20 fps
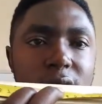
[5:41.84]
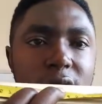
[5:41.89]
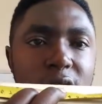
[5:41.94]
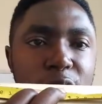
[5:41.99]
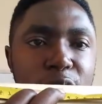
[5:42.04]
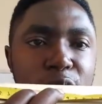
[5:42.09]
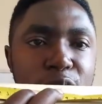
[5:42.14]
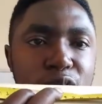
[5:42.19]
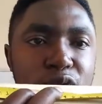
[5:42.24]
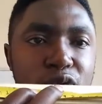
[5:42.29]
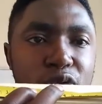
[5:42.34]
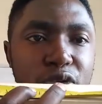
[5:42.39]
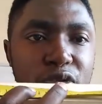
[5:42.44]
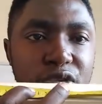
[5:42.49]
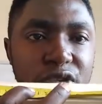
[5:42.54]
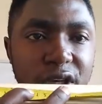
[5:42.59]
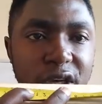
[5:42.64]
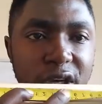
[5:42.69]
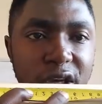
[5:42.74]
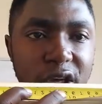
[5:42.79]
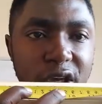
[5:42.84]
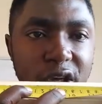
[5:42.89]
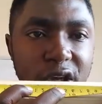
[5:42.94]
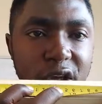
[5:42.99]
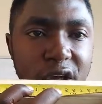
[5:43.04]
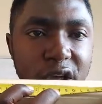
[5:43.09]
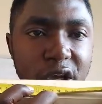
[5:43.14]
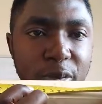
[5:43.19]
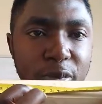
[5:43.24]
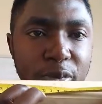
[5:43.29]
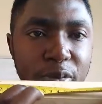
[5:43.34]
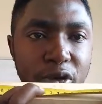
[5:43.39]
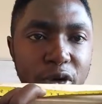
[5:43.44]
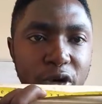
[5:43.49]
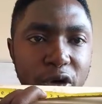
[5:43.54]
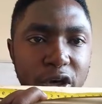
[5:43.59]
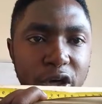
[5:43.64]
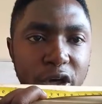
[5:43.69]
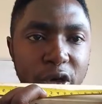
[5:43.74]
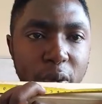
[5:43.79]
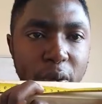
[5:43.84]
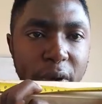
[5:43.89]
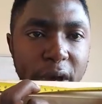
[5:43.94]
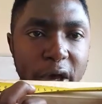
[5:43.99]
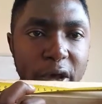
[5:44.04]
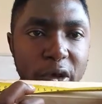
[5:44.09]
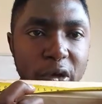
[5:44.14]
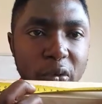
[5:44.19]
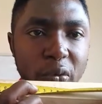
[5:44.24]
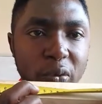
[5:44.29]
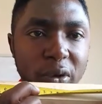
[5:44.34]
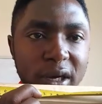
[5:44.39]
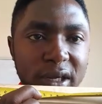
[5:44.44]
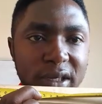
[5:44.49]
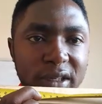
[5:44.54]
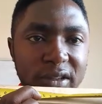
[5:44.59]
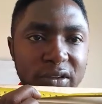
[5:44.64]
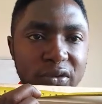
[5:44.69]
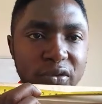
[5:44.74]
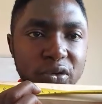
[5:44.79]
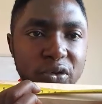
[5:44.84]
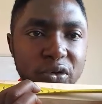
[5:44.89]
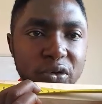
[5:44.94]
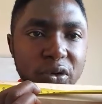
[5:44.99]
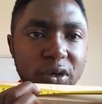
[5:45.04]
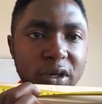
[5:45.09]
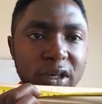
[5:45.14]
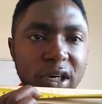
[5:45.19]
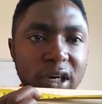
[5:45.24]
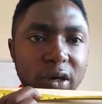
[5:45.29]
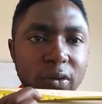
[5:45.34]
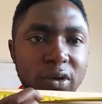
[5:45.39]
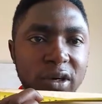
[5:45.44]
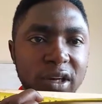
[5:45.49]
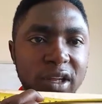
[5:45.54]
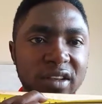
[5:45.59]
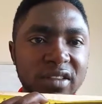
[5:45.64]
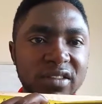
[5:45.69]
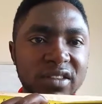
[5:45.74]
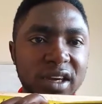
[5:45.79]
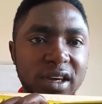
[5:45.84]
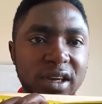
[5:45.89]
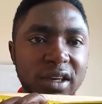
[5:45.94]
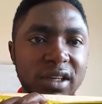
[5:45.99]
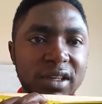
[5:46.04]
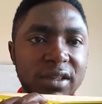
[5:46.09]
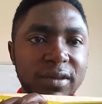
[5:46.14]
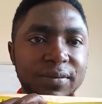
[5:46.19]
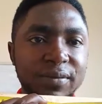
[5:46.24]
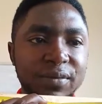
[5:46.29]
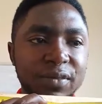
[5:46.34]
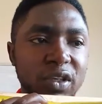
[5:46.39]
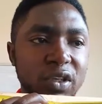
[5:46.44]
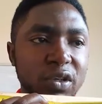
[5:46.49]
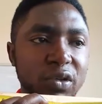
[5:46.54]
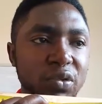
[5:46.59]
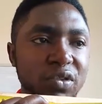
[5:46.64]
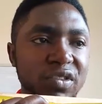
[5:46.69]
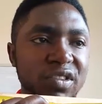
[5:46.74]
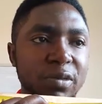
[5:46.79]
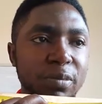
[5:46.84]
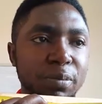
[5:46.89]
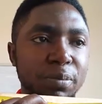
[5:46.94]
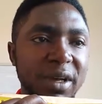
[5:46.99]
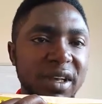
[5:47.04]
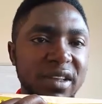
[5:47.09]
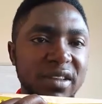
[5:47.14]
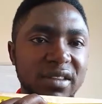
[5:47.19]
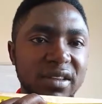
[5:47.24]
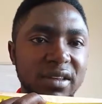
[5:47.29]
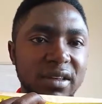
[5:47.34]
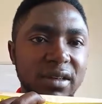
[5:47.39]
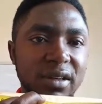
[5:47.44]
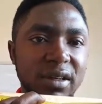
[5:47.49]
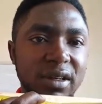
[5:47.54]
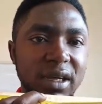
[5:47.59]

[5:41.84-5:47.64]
and put a point where you want to cut that wood exactly using pencil.